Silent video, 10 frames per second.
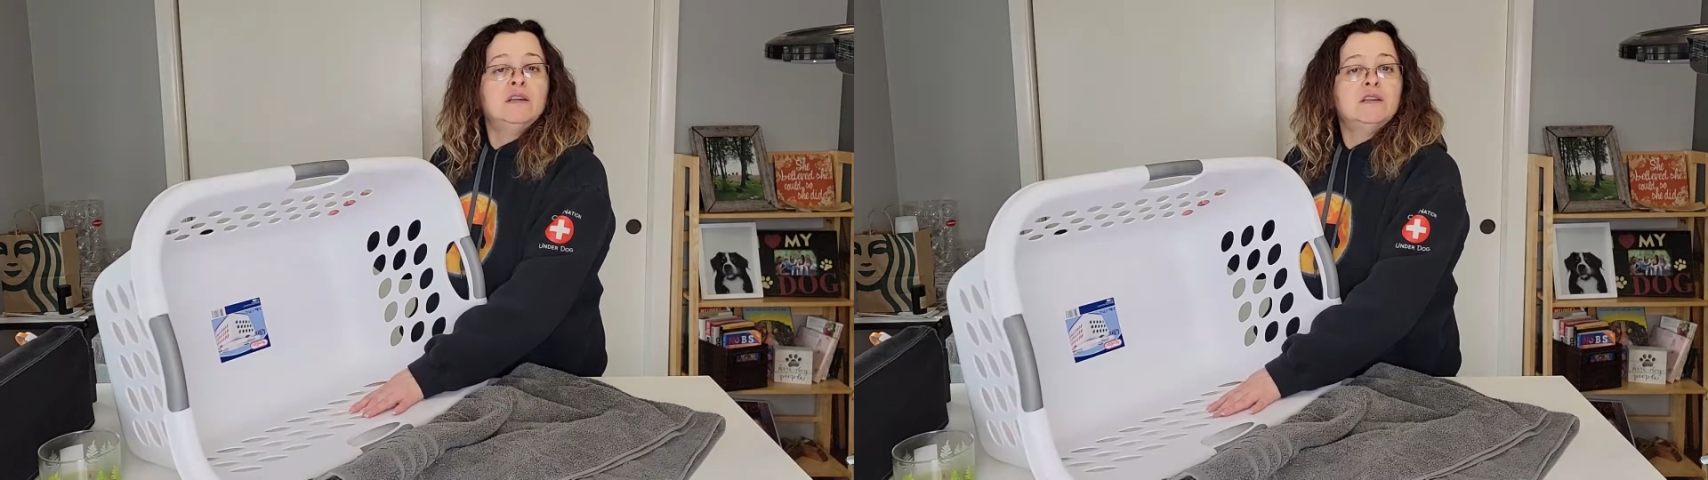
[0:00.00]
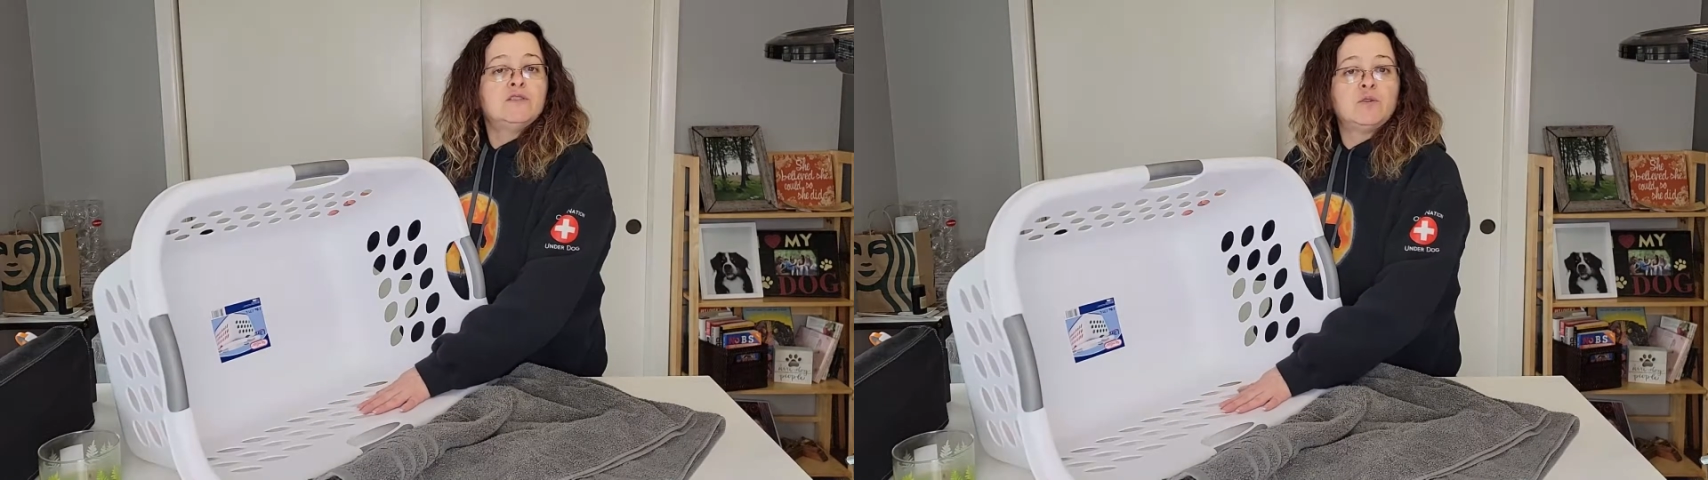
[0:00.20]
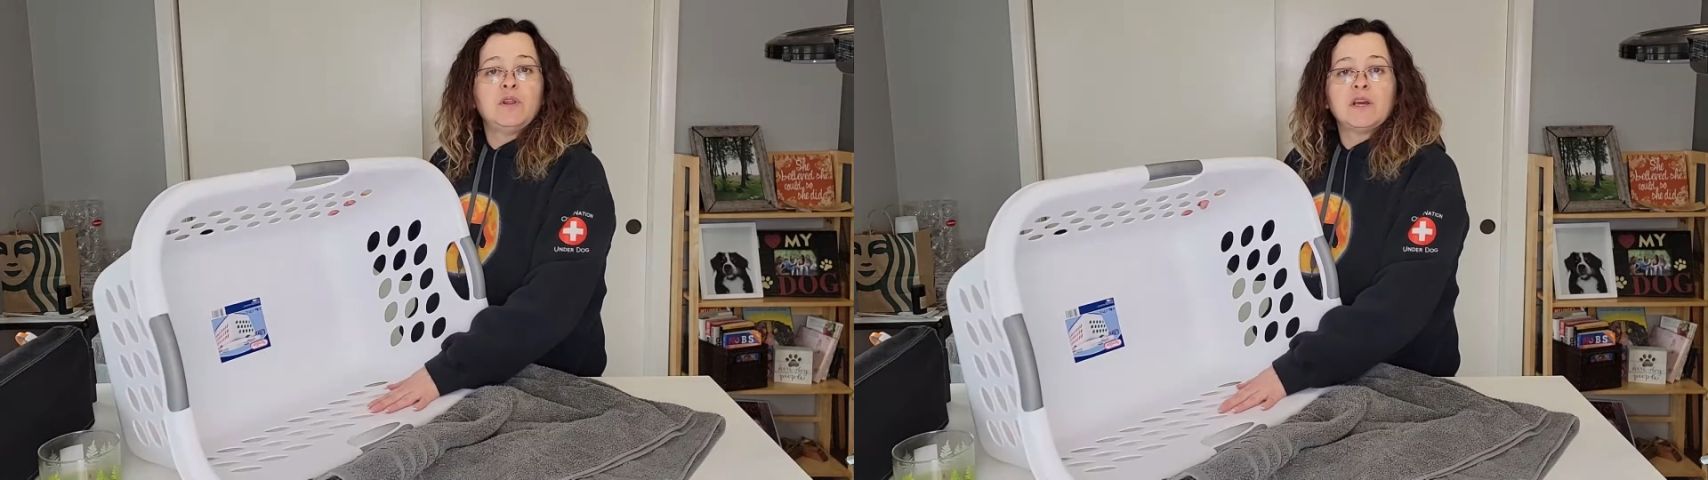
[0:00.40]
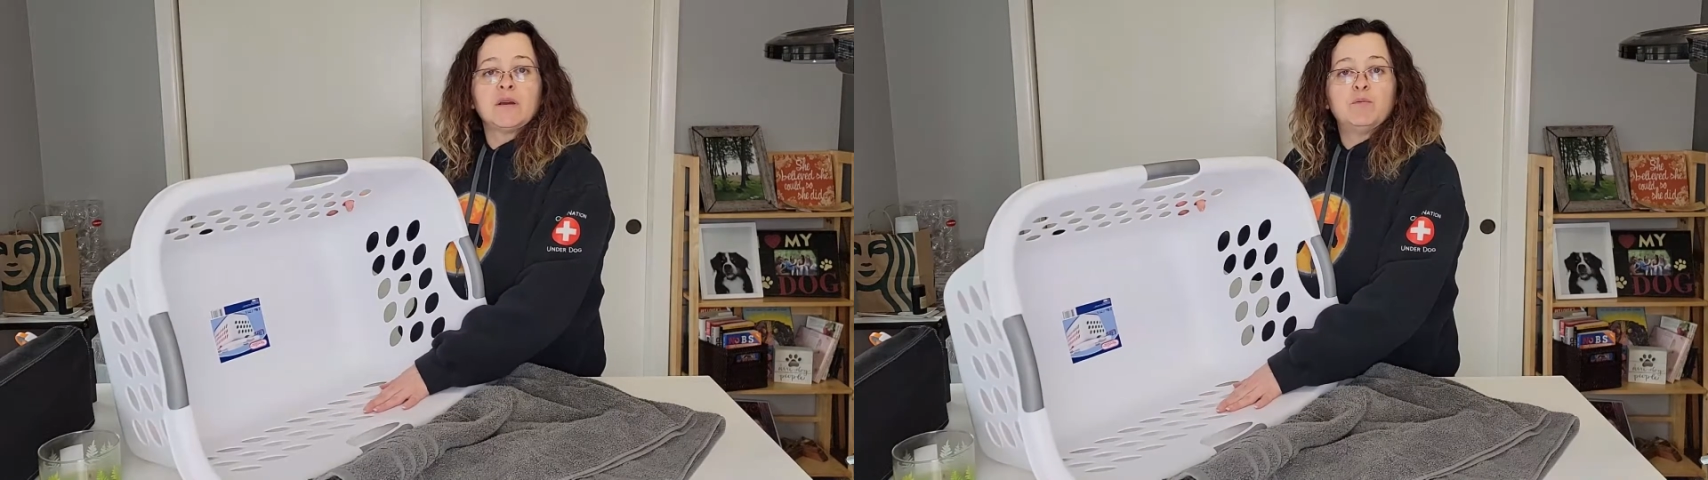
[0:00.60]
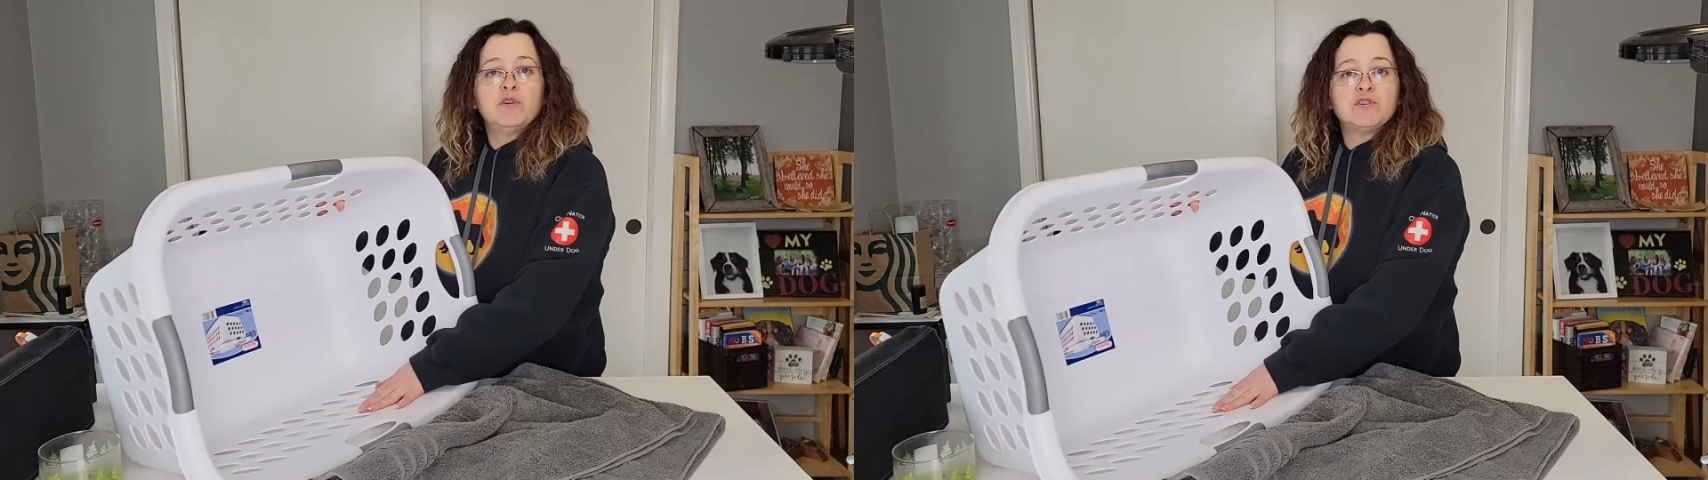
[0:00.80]
so they
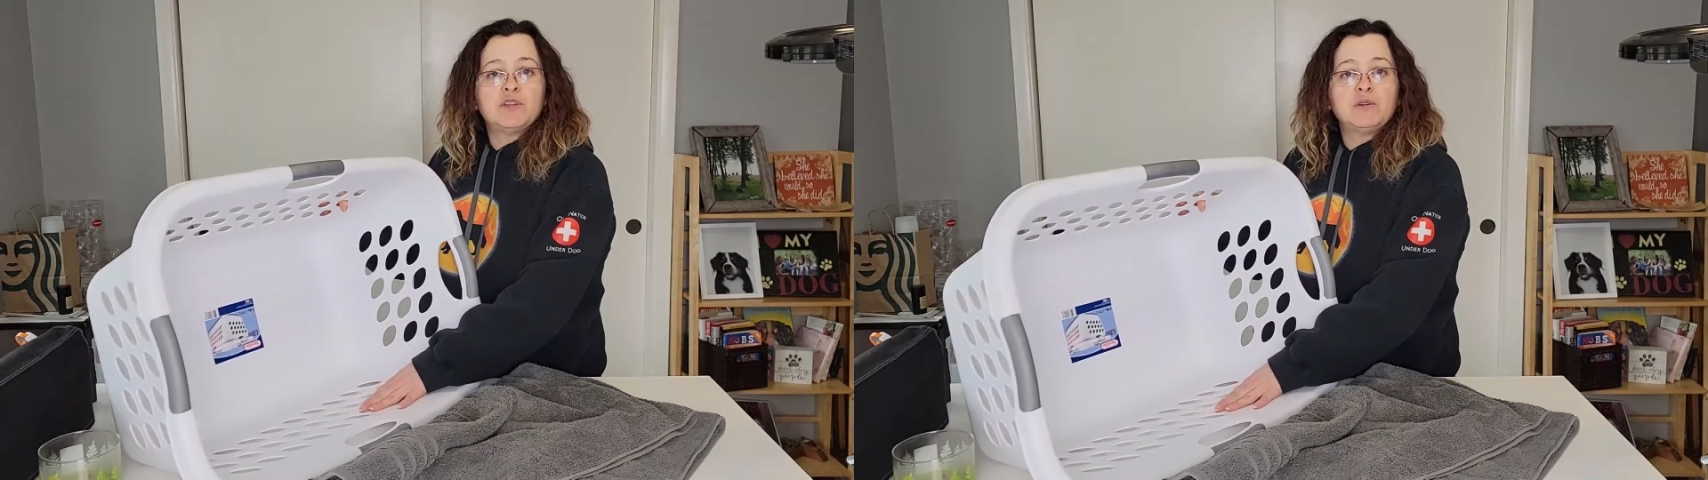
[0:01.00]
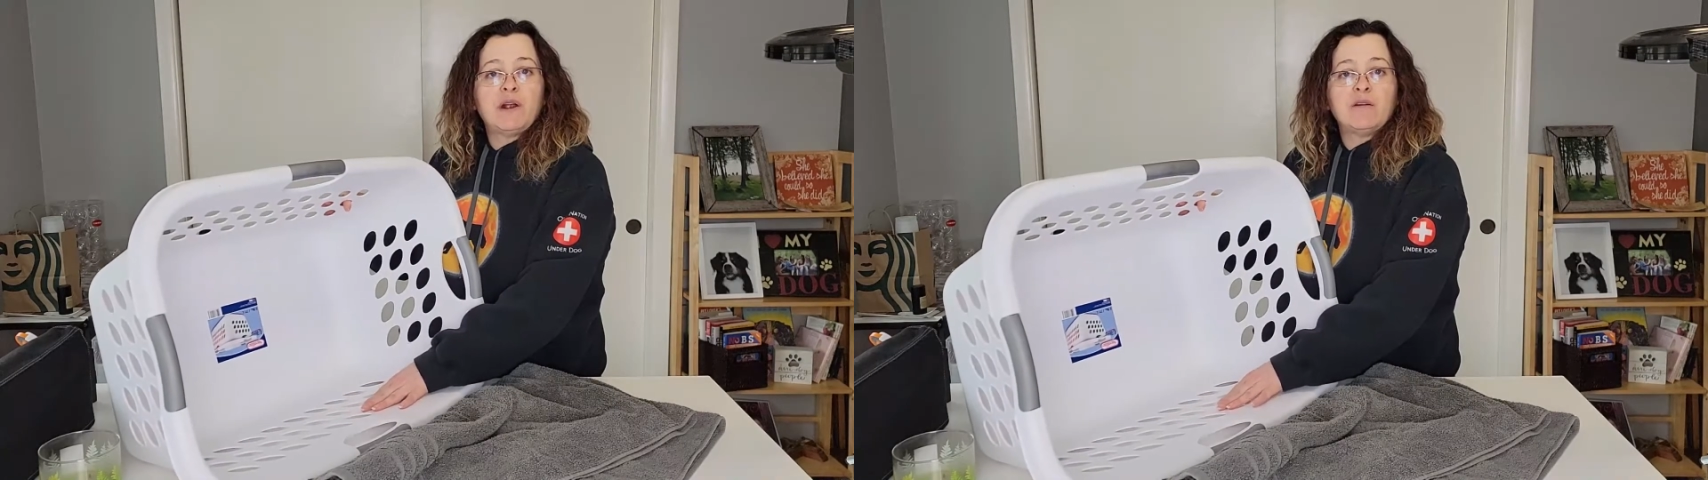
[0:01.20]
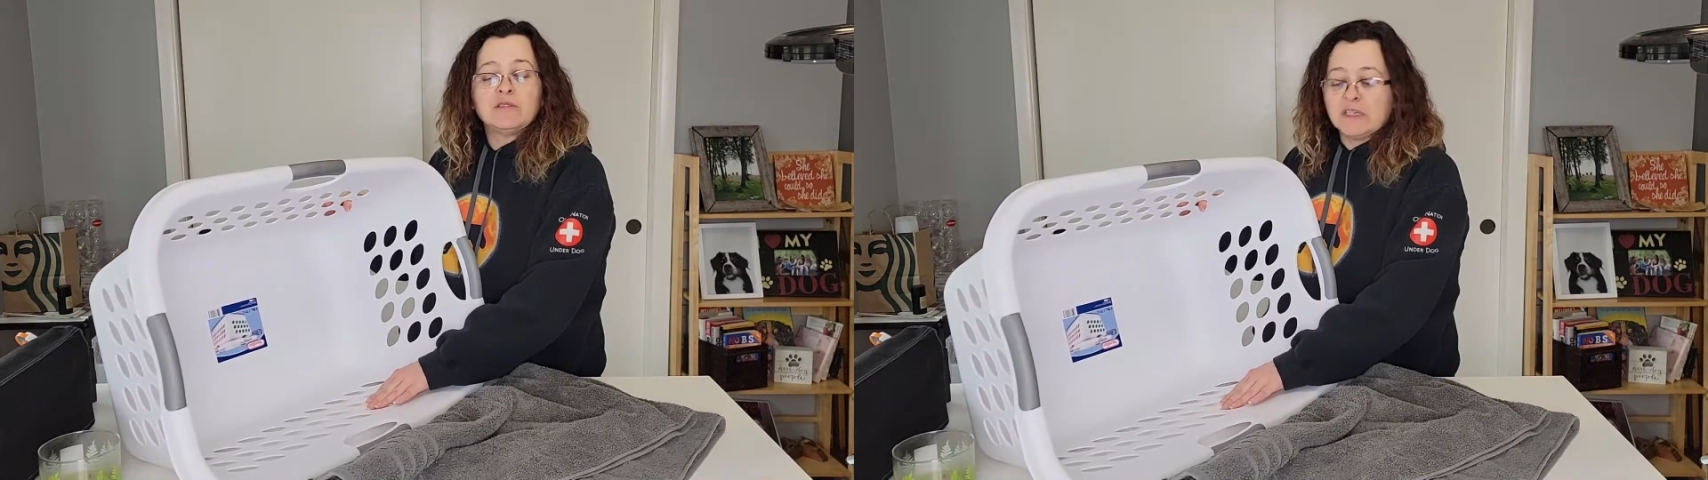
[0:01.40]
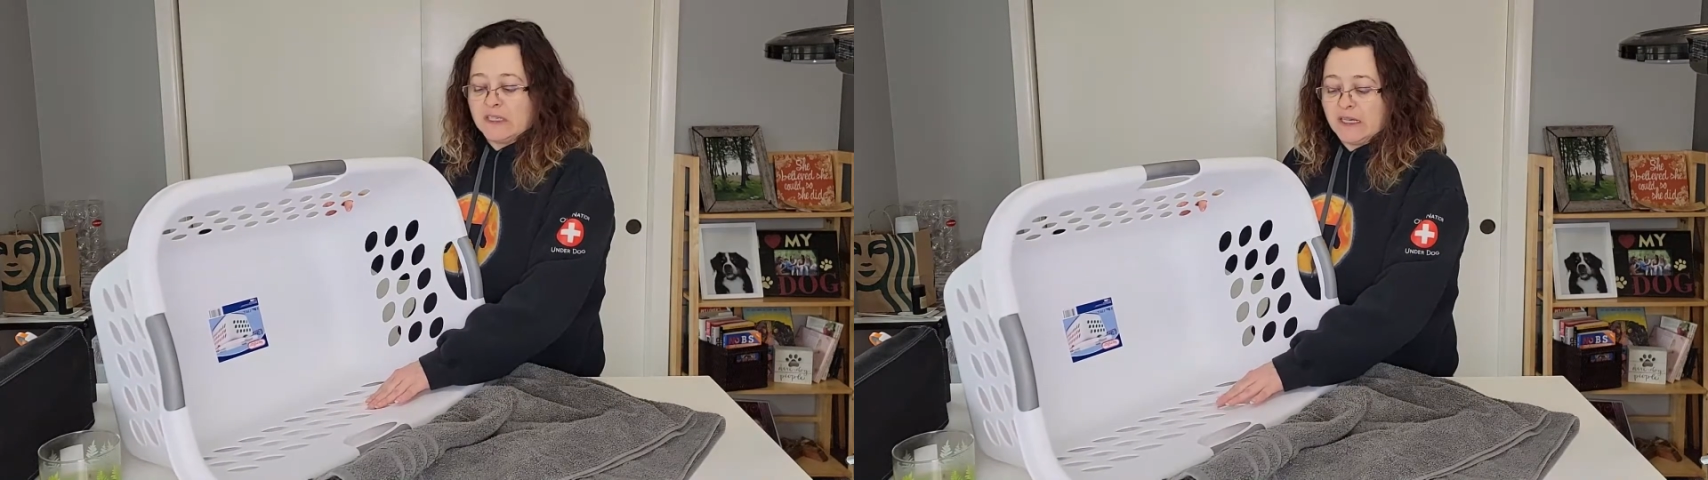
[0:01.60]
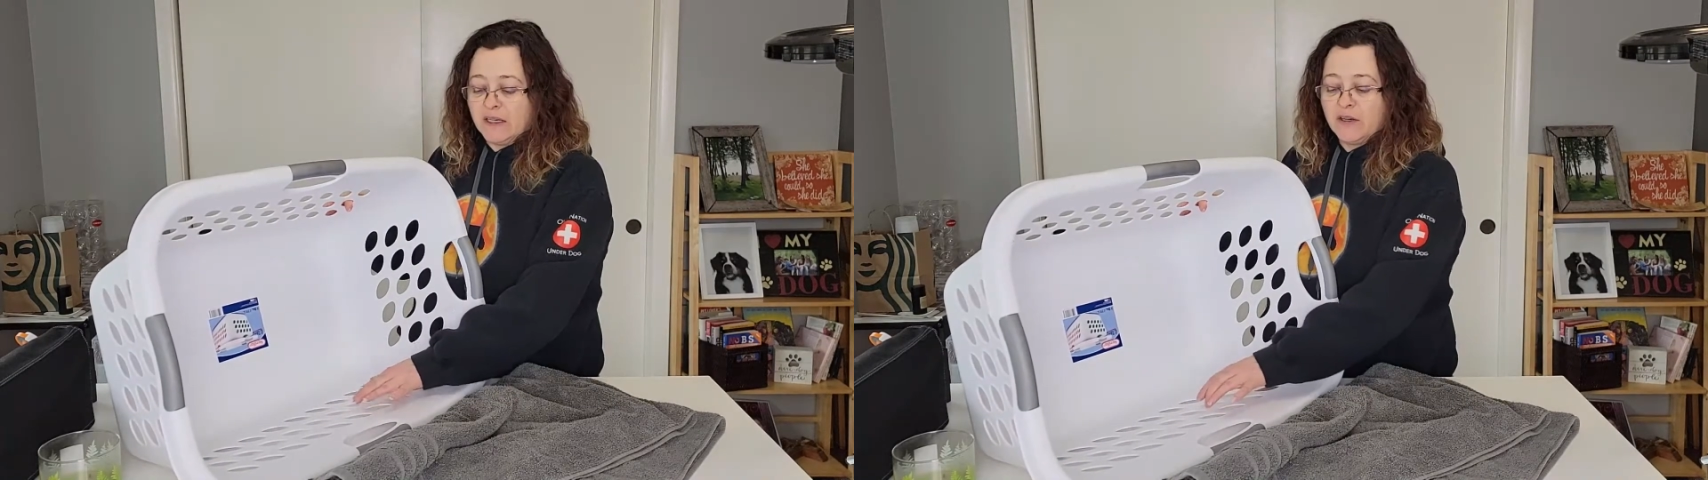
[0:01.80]
can push it around to
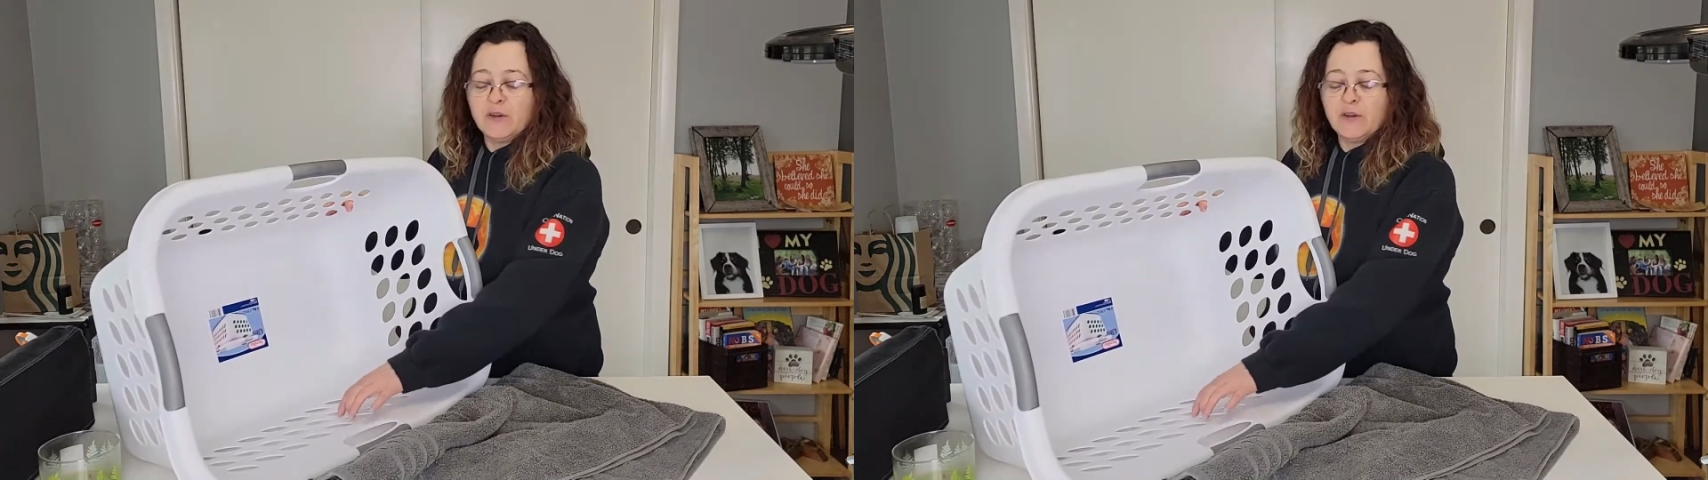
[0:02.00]
get it,